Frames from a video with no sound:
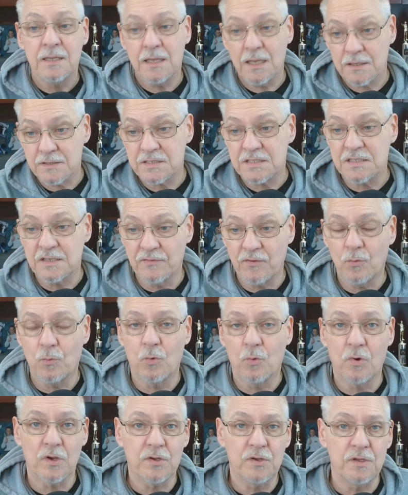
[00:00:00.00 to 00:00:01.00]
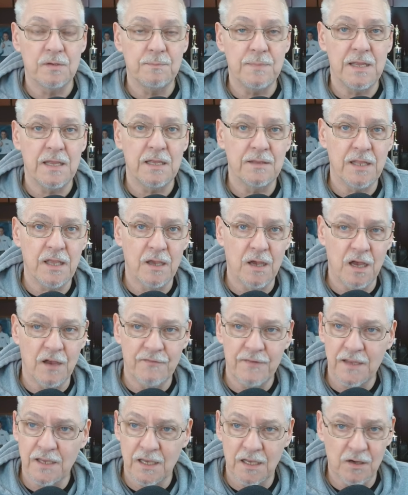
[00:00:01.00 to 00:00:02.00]
Yeah, civil war could be in the
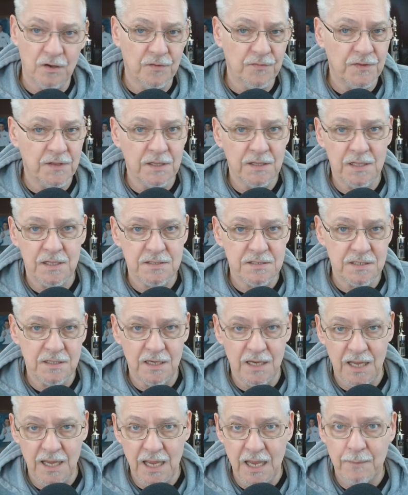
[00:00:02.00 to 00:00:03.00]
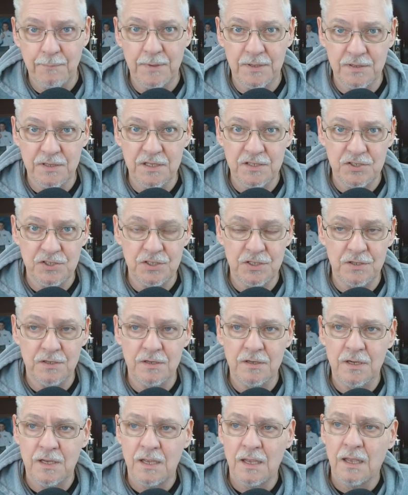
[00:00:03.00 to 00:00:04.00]
offing. I don't think that's going to happen this
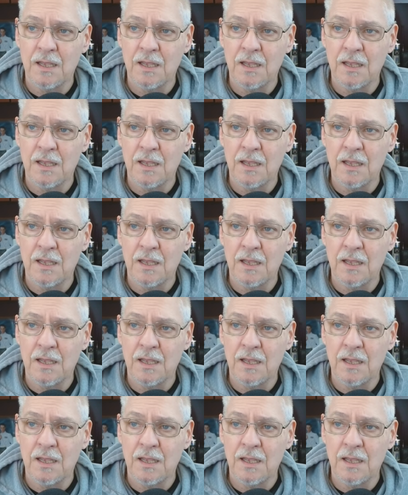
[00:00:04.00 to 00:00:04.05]
year.